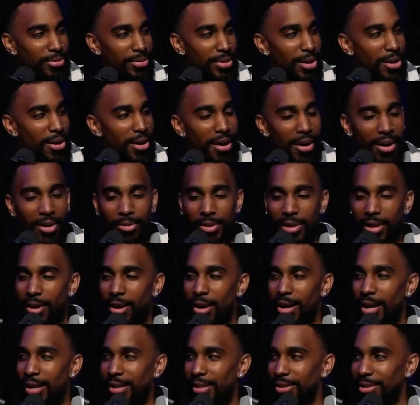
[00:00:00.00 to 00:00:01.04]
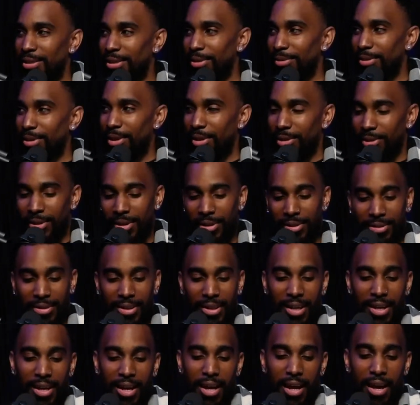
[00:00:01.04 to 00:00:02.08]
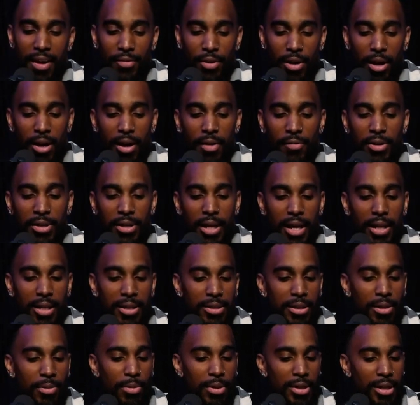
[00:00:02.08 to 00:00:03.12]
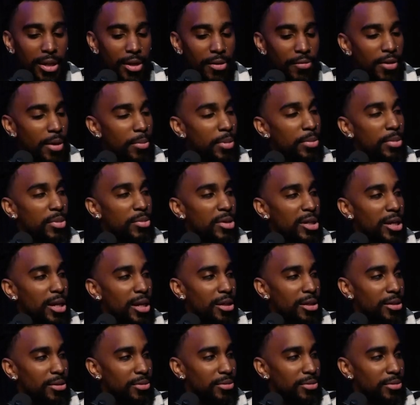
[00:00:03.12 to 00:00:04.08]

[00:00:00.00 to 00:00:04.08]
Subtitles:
We all honest here. We all grown. Have y'all ever dated someone that a family member dated?